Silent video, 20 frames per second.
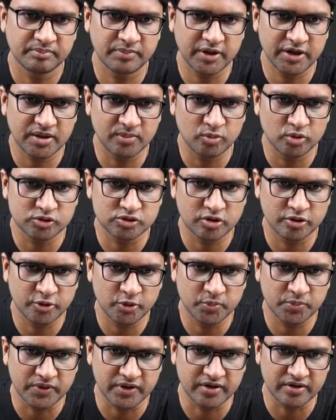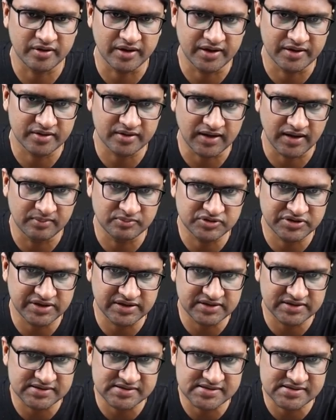pw is new print writer, I'm
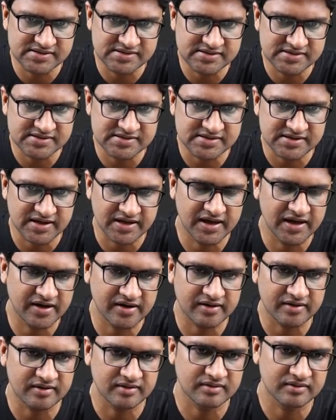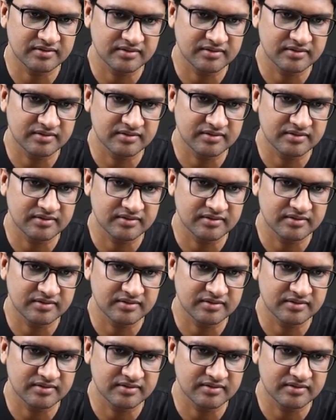seeing this error.